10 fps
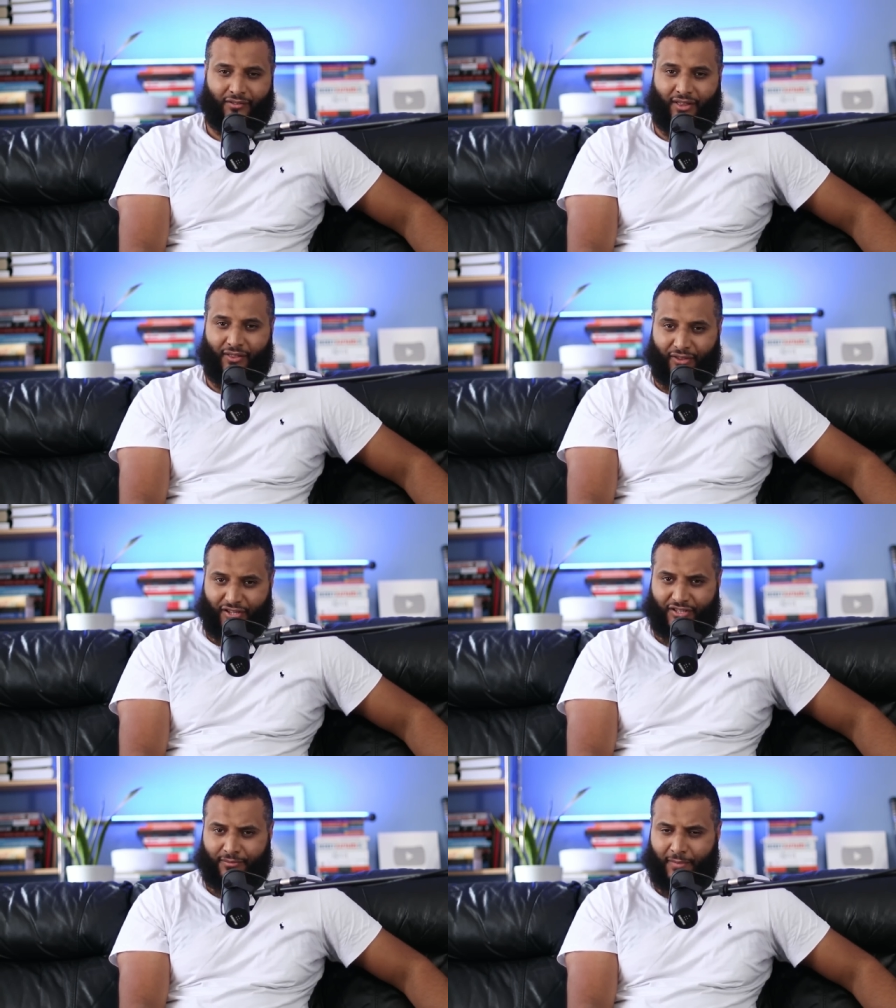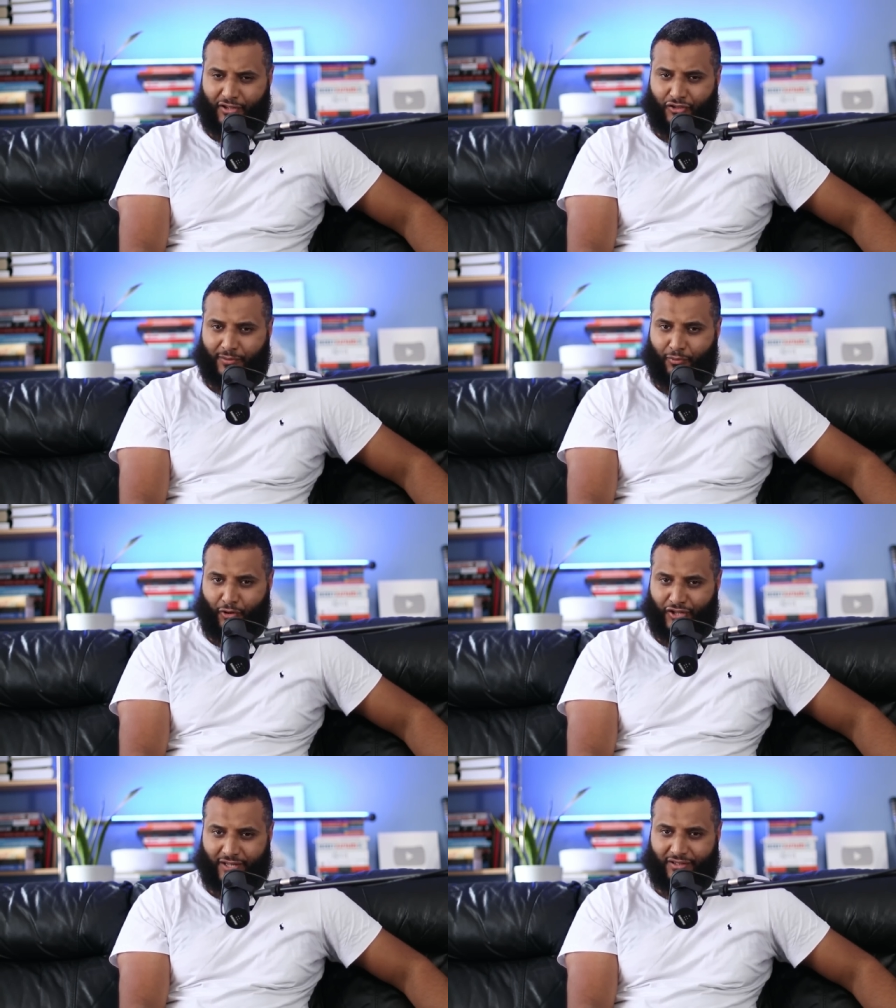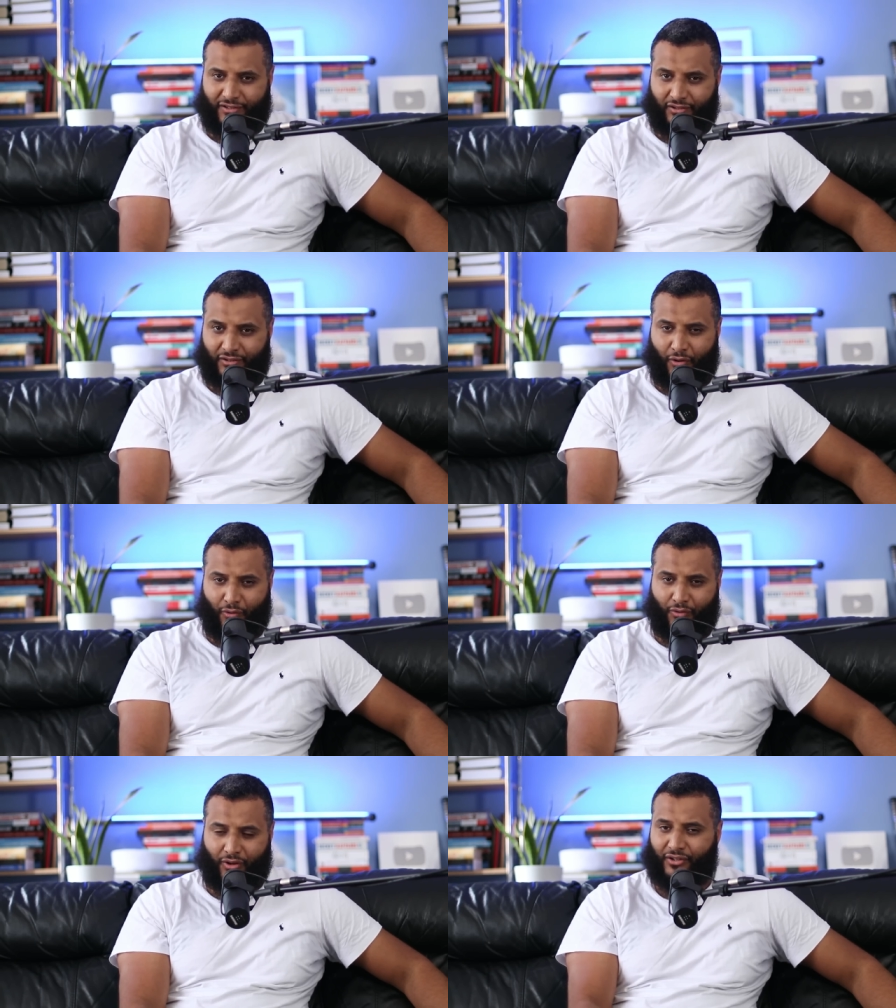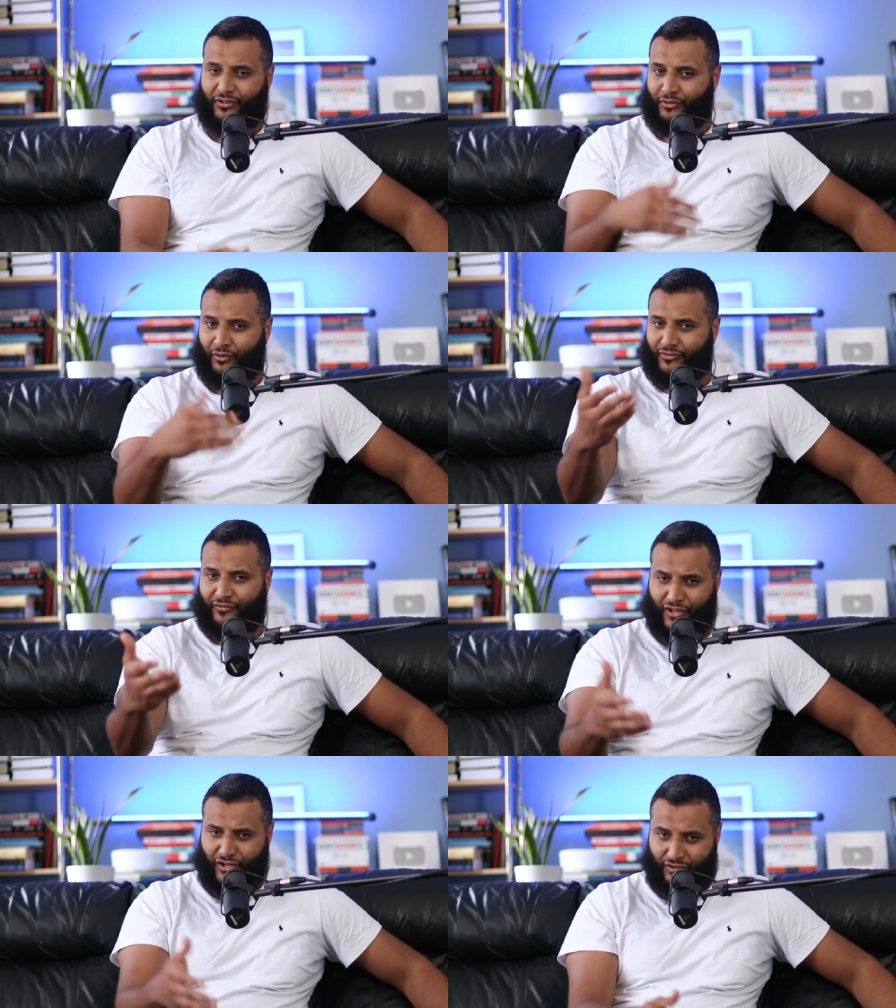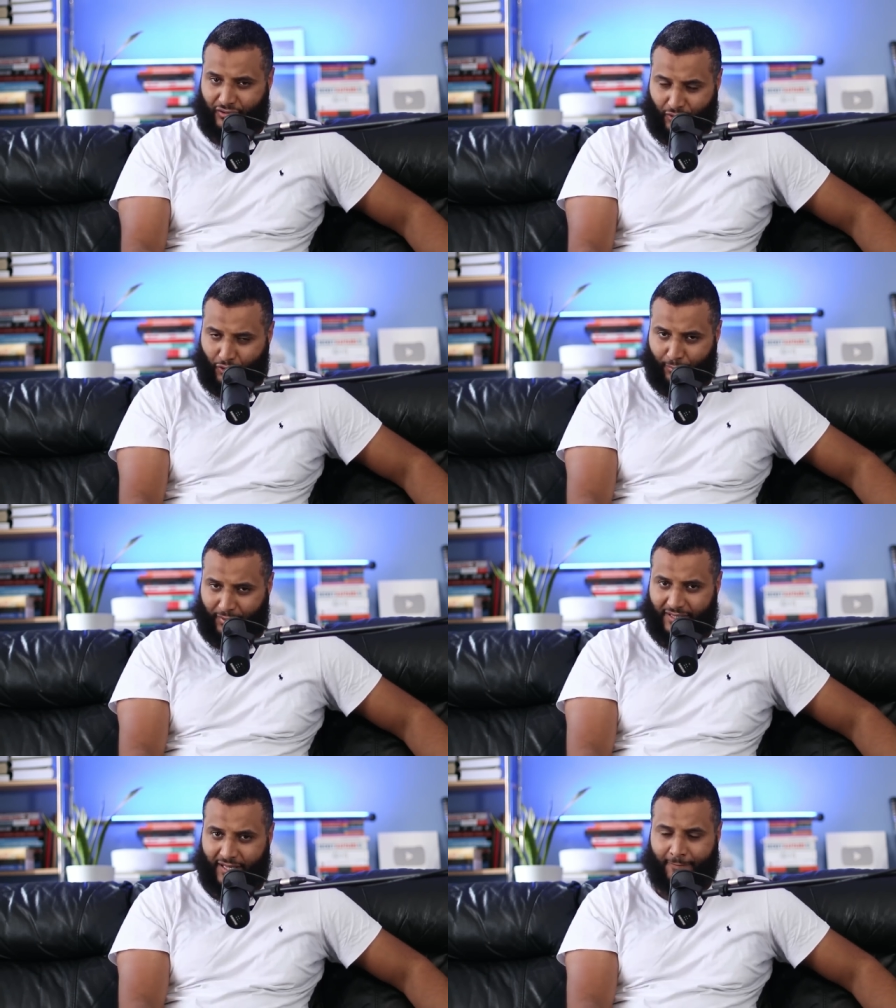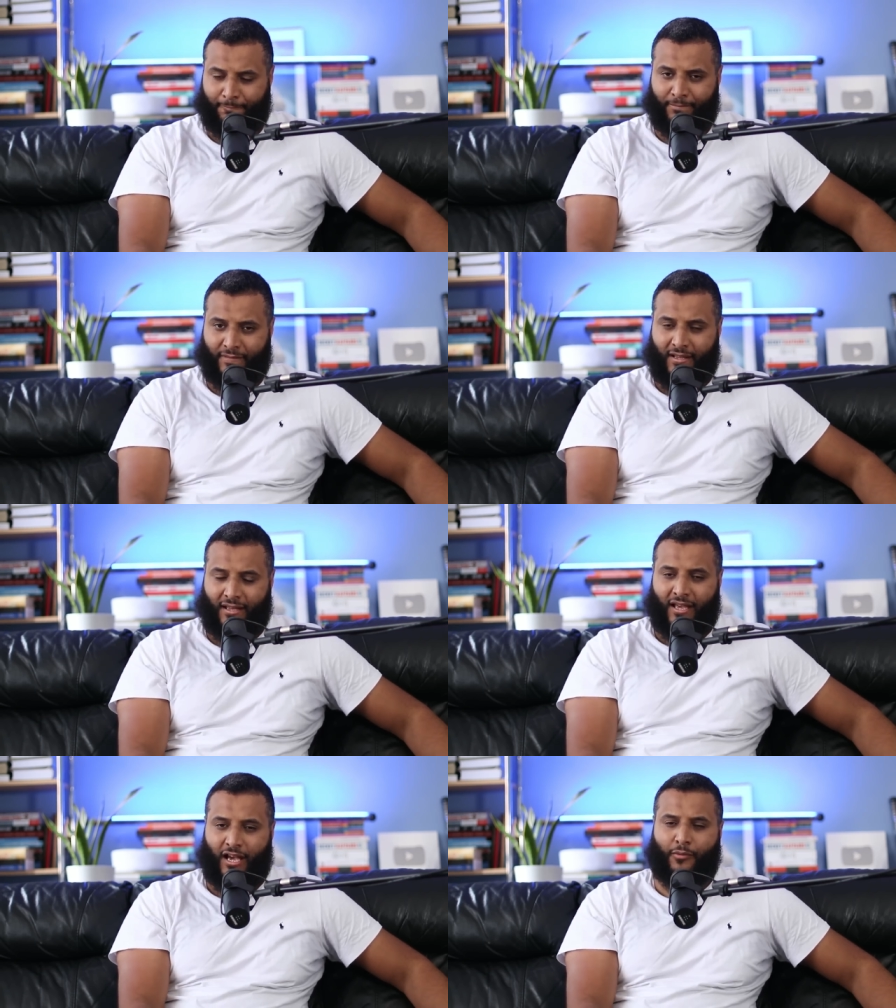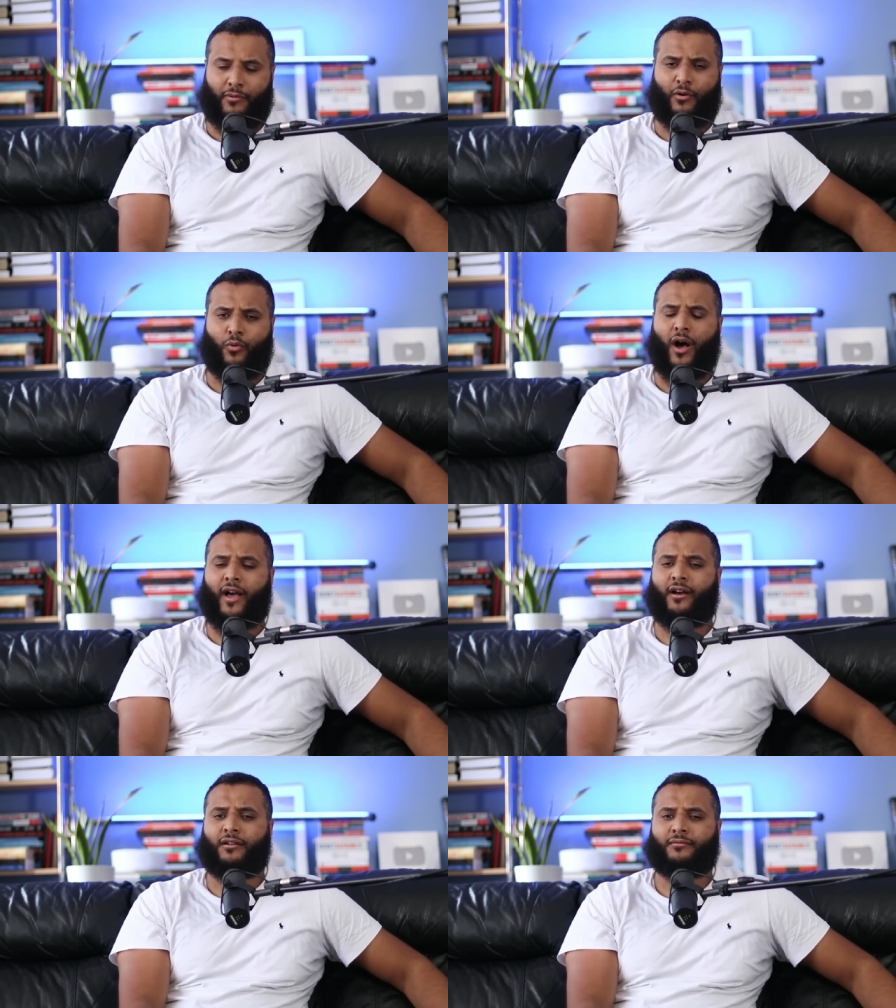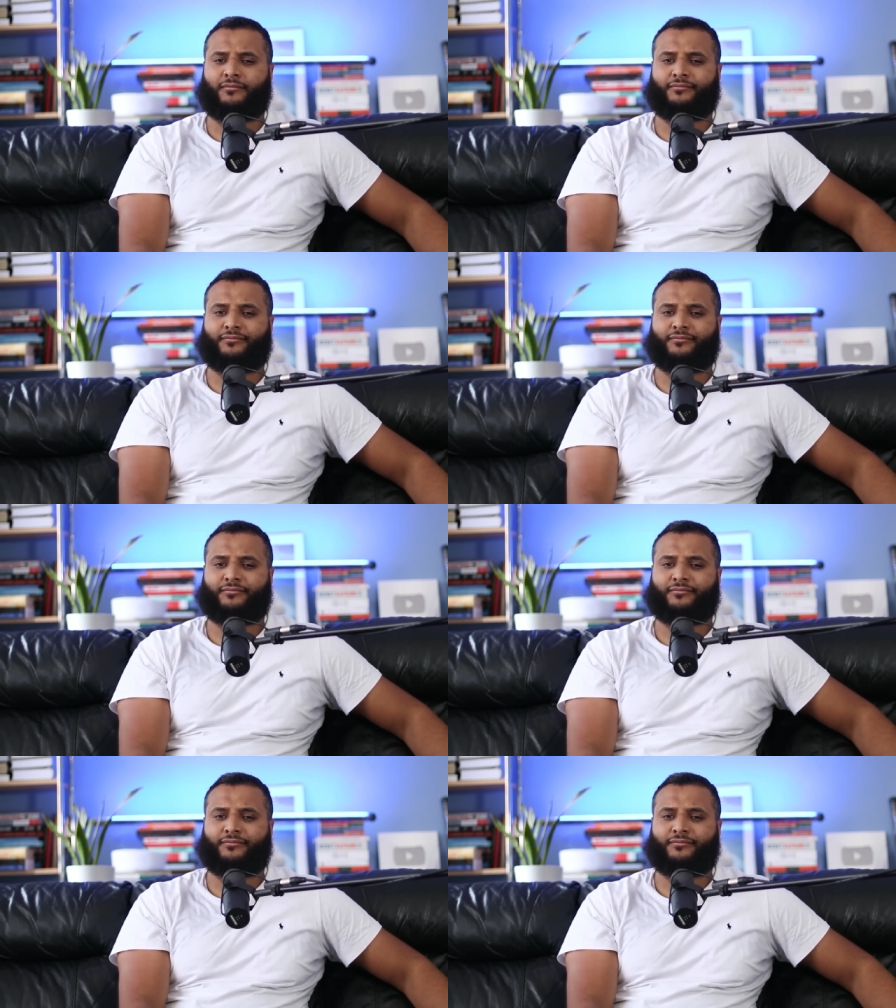that this masjid project is no it's not finished it's not complete yet and we require